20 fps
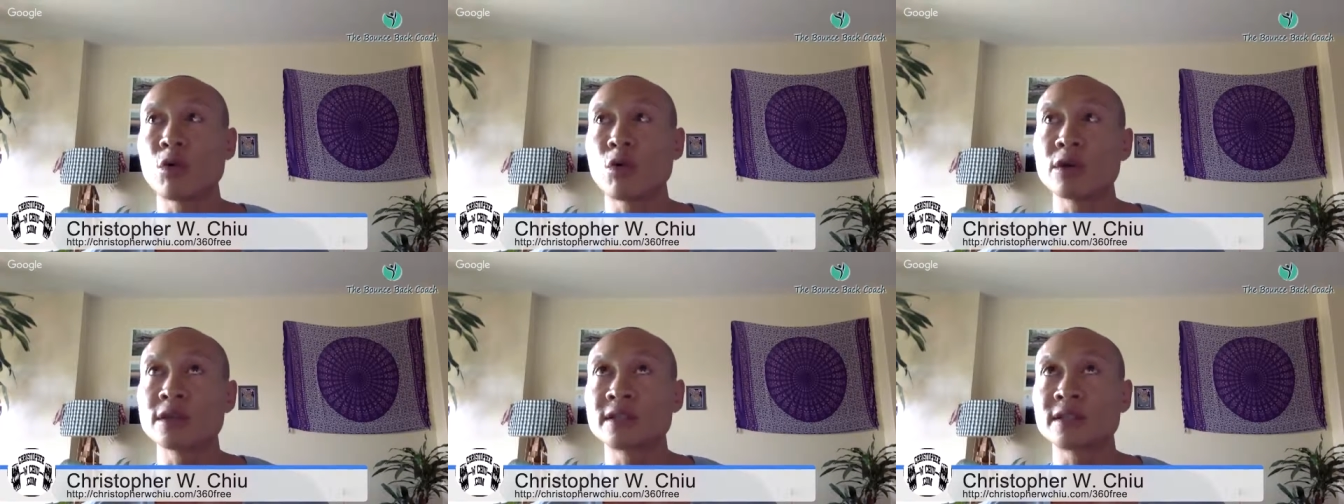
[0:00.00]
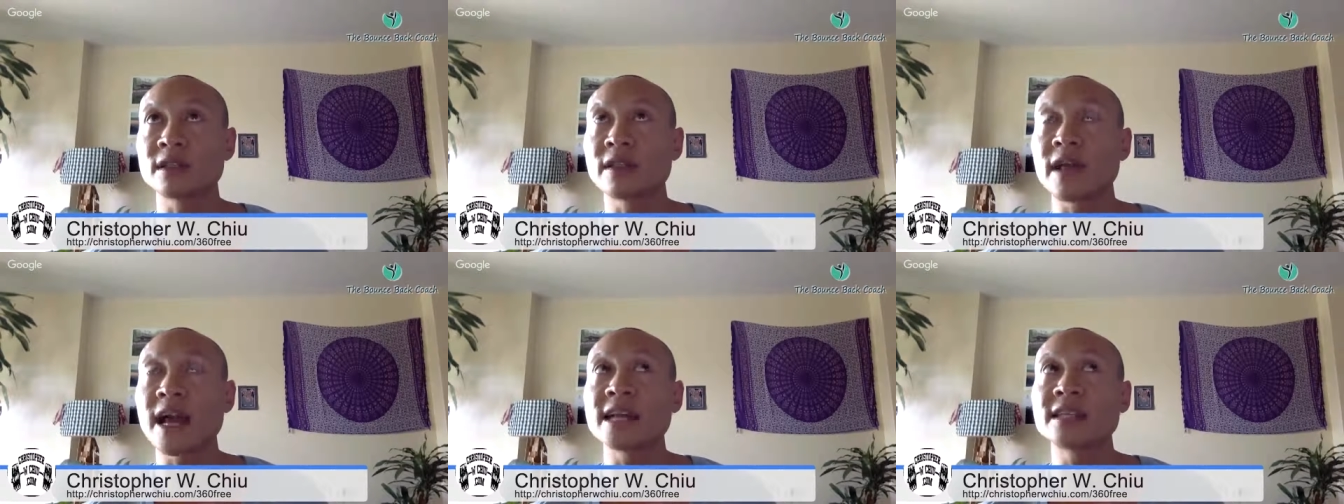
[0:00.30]
towards
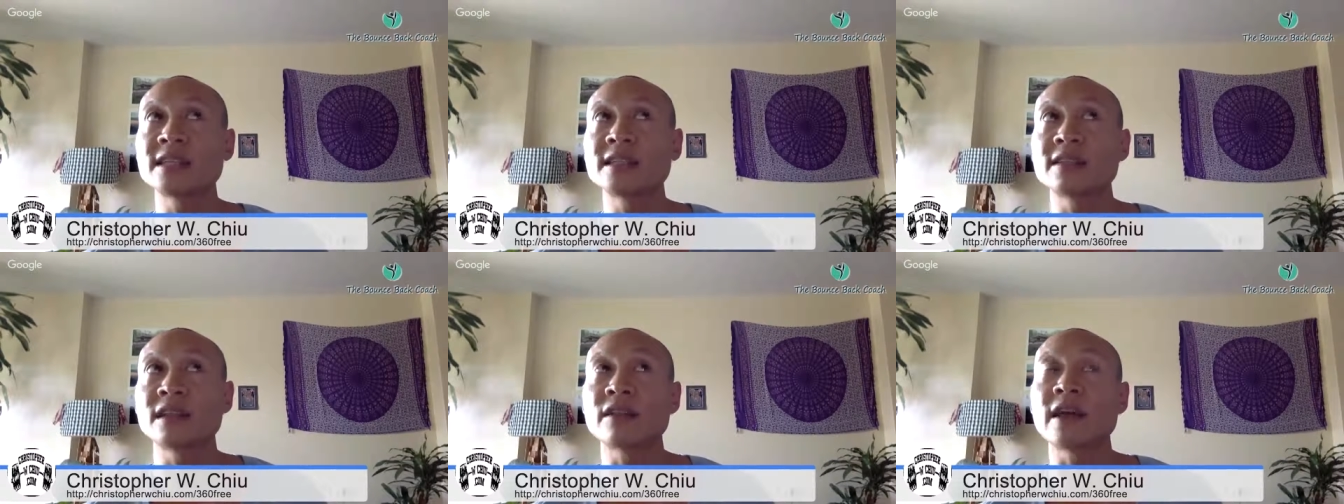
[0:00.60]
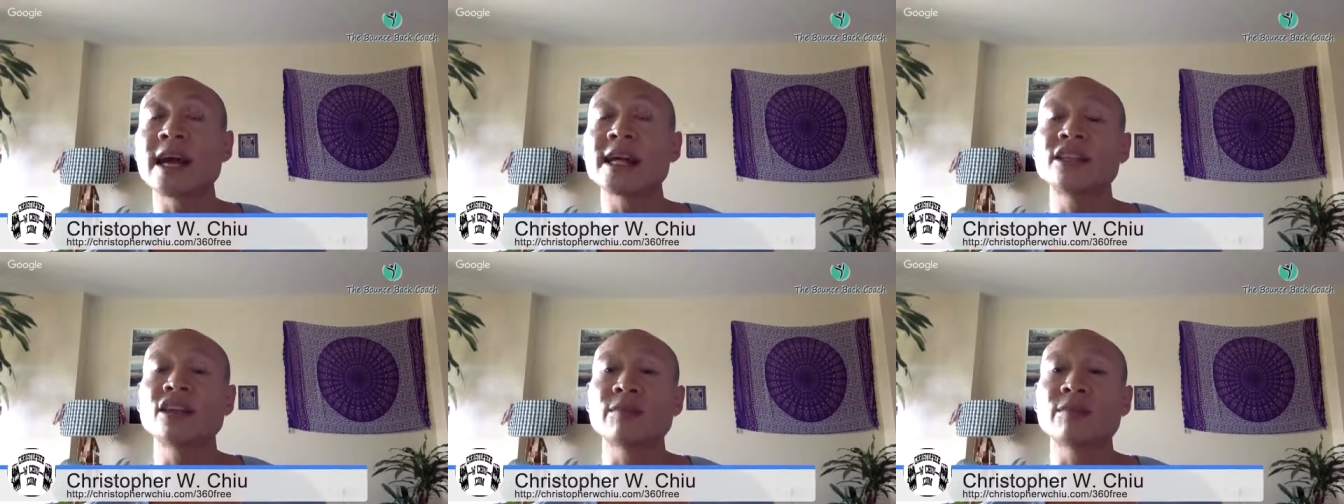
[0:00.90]
the last, the
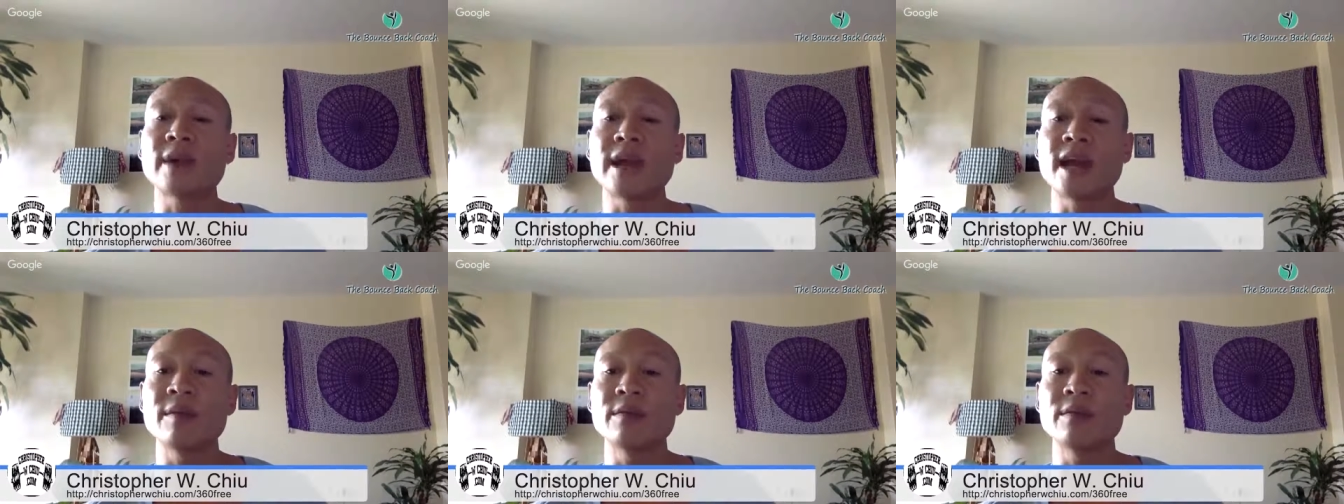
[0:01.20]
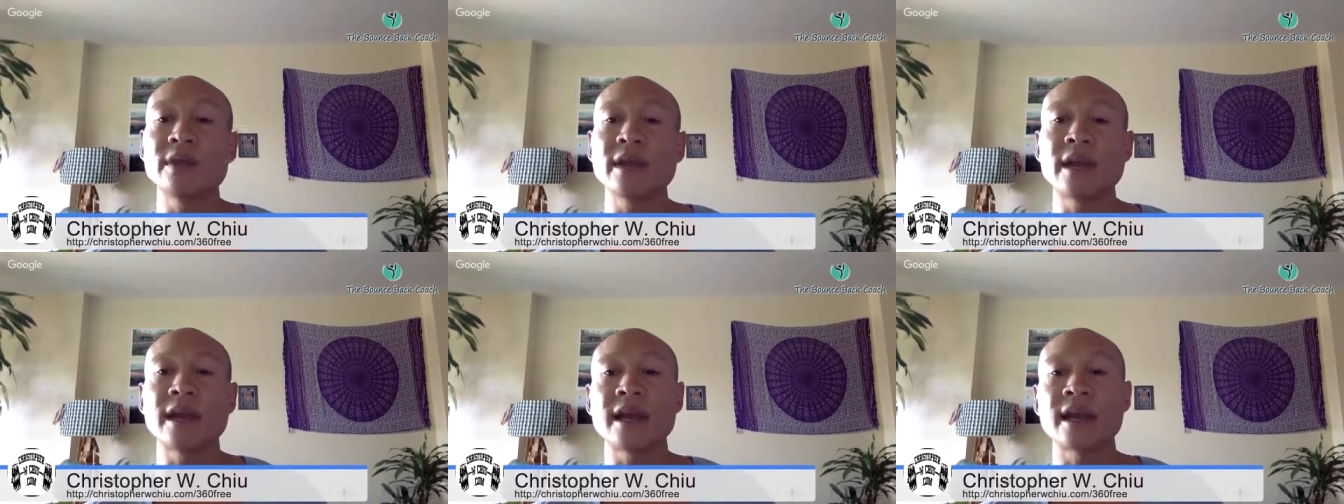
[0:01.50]
last year of my M
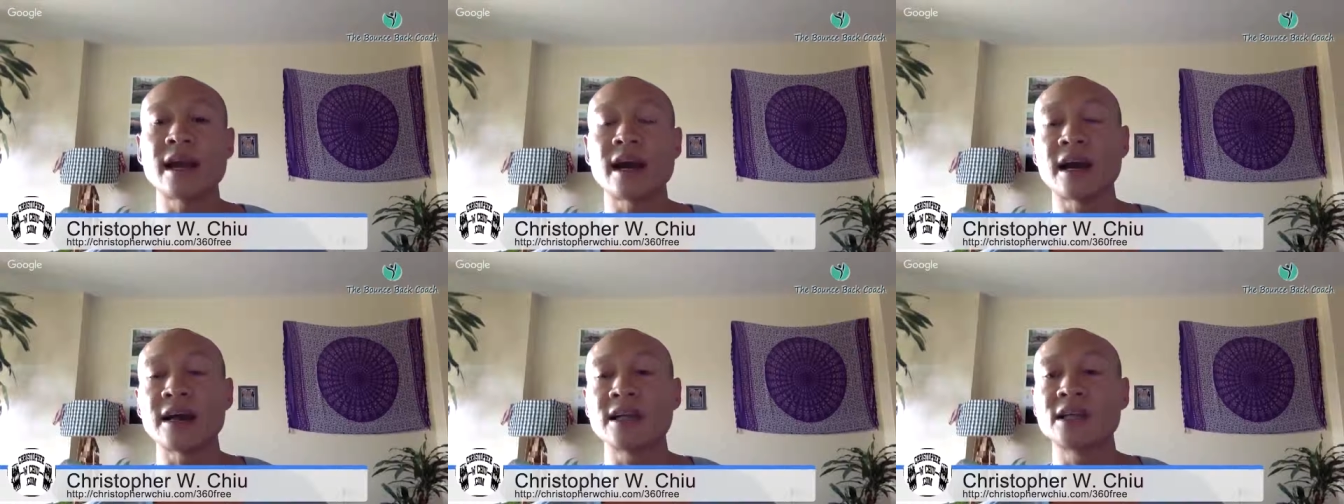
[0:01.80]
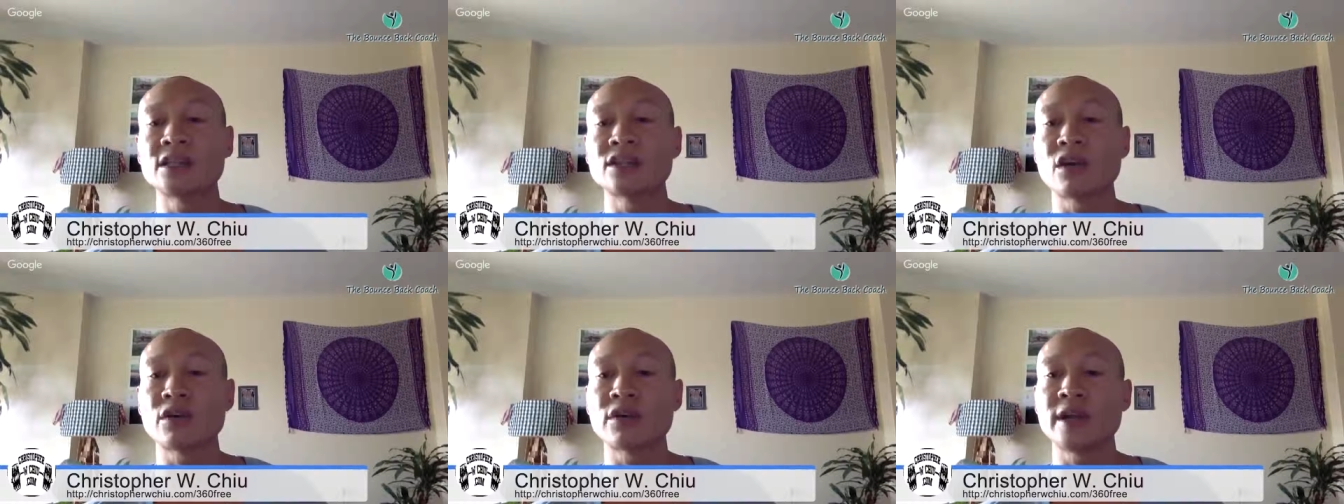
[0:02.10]
B A, I
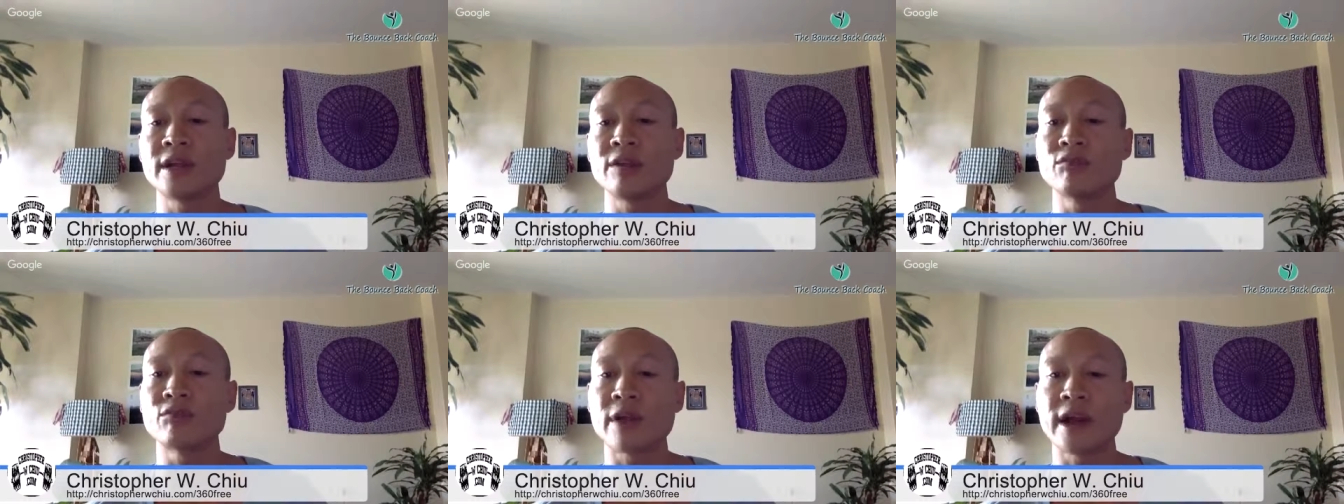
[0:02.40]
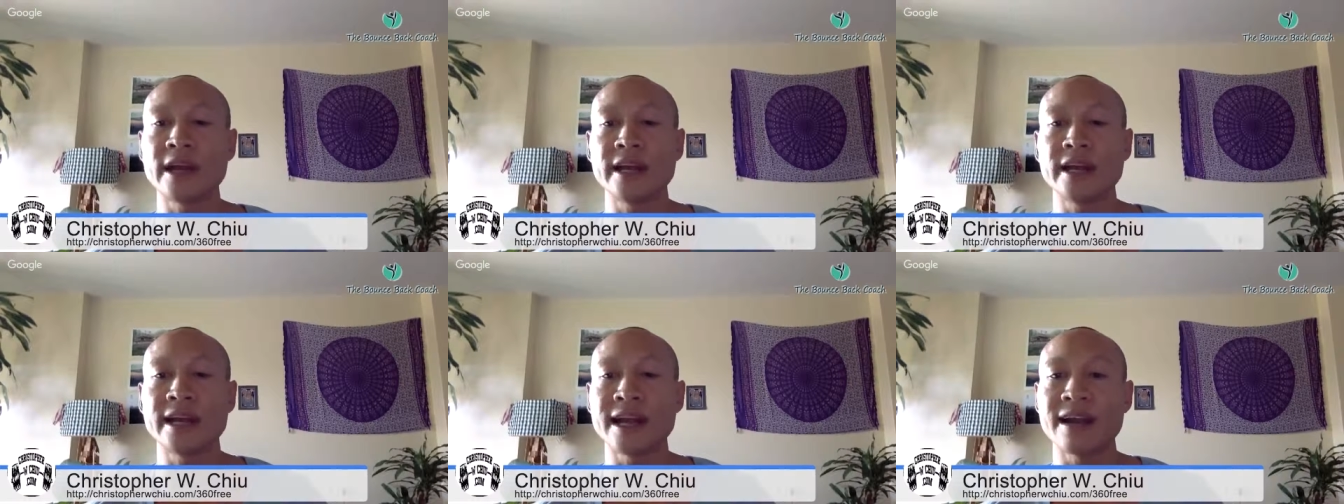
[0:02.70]
started
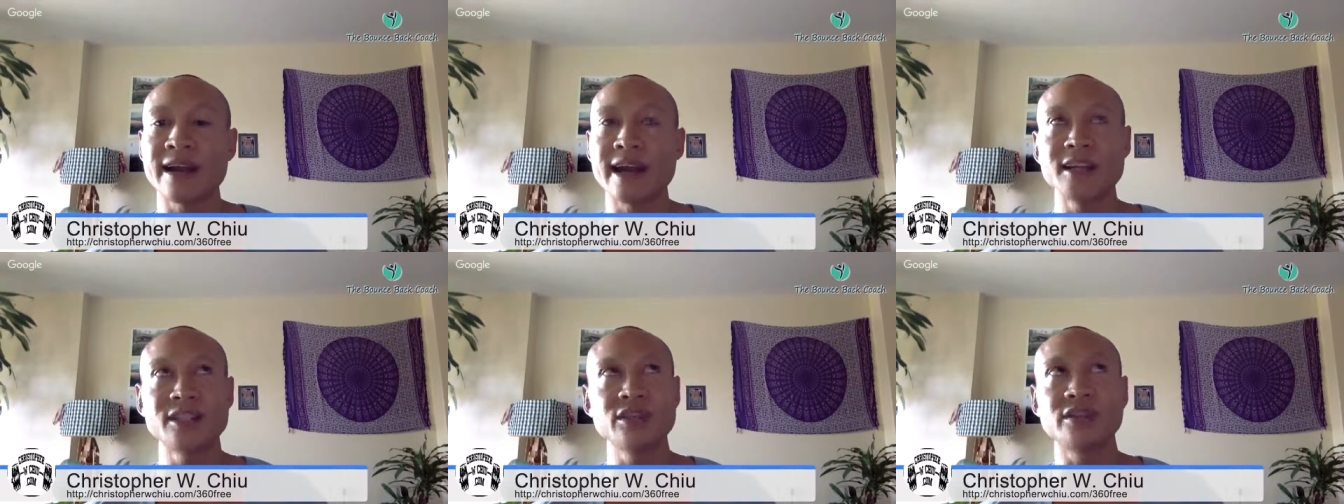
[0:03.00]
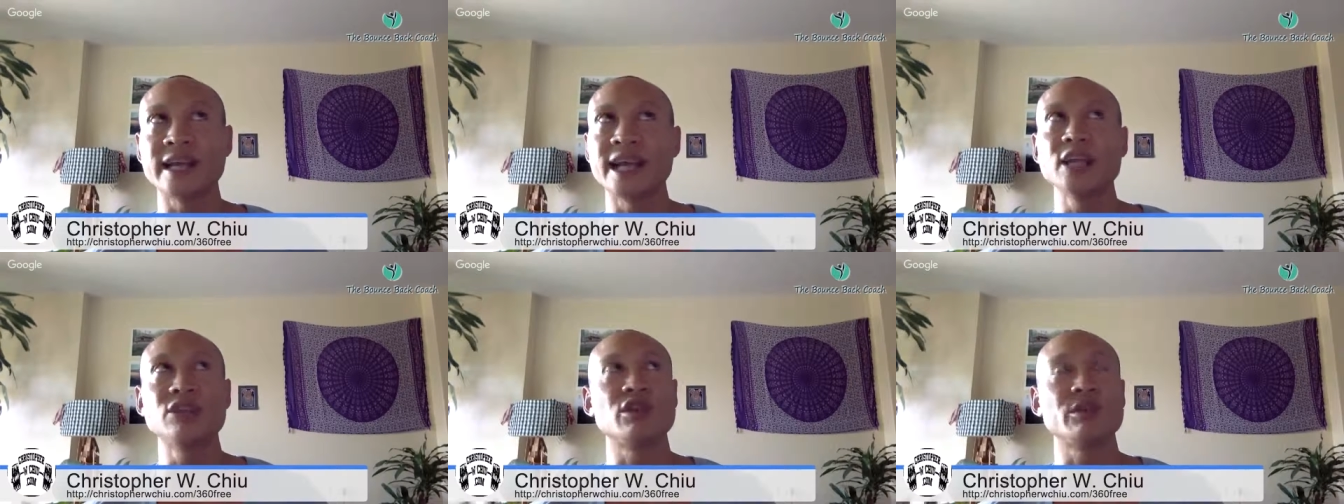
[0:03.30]
writing out, I used to
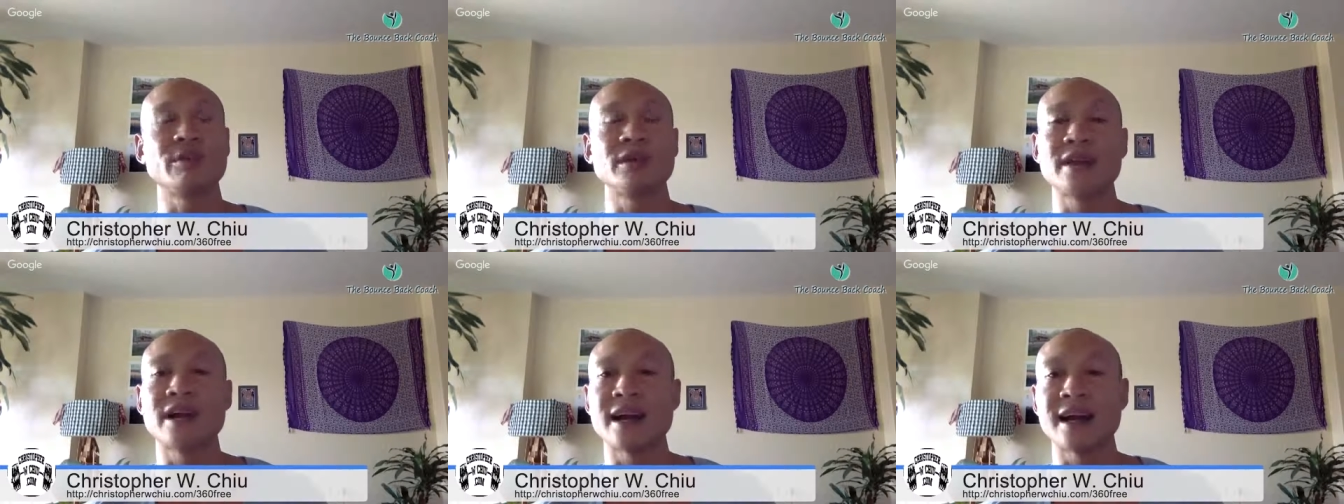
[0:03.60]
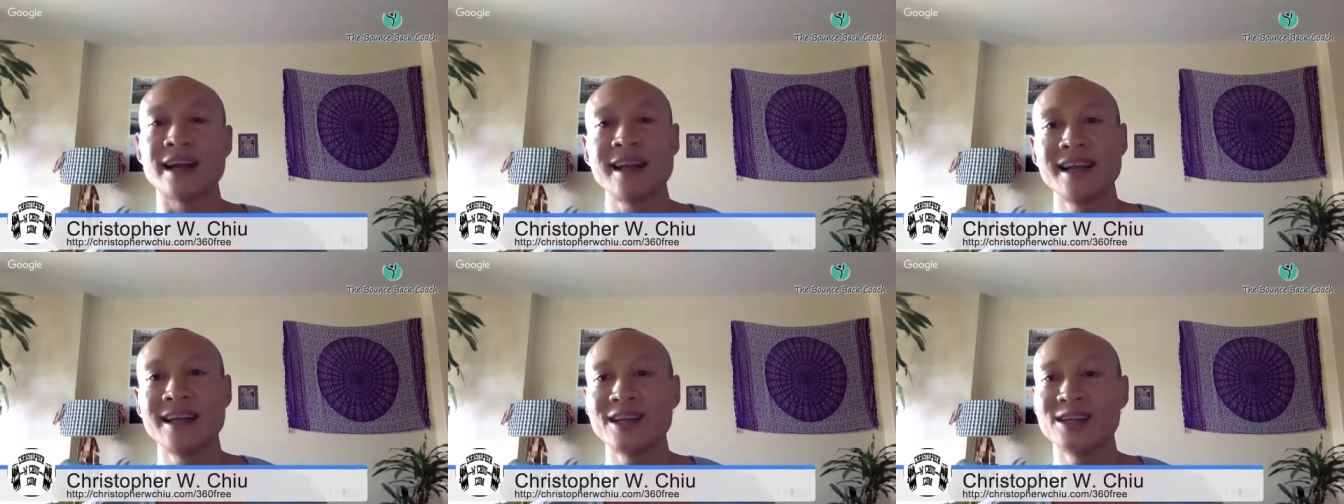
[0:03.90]
daydream a lot.